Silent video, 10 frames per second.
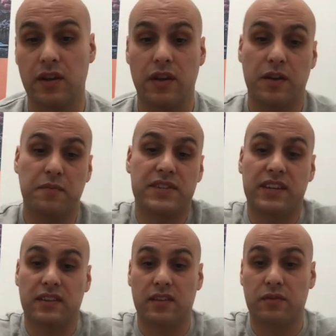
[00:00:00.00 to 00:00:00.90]
and in
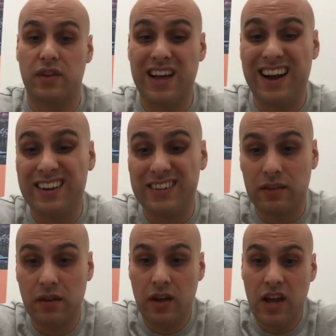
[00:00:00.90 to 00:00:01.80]
particular the work that I do
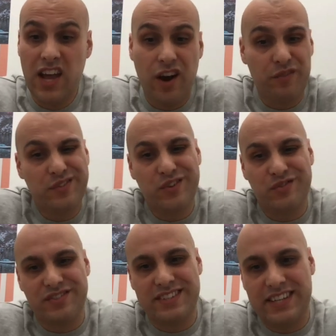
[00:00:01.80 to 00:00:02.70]
often goes
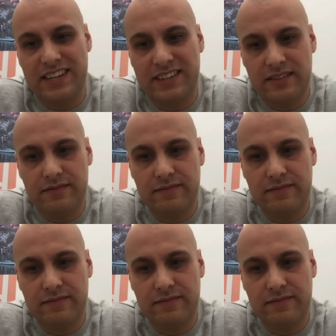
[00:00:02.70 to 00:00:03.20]
unseen.